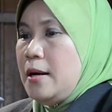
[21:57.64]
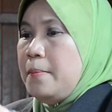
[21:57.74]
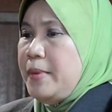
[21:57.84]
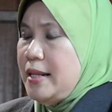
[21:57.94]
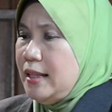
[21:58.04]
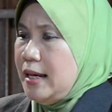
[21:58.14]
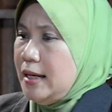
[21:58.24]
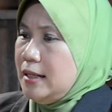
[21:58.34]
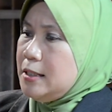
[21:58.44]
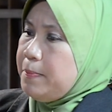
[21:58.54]

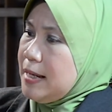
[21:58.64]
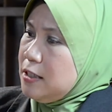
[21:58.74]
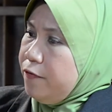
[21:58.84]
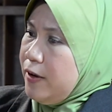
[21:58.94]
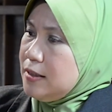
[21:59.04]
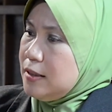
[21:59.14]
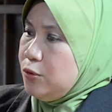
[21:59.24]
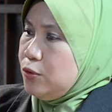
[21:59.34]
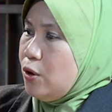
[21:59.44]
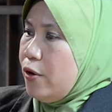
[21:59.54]
meeting specific
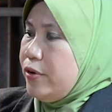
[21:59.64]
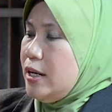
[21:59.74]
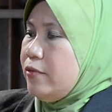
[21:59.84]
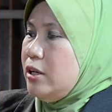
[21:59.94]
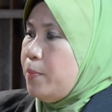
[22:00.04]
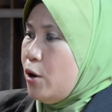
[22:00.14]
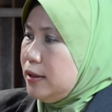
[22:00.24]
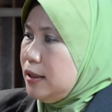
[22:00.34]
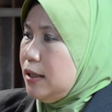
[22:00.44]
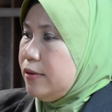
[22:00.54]
statutory
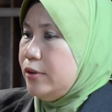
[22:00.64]
reporting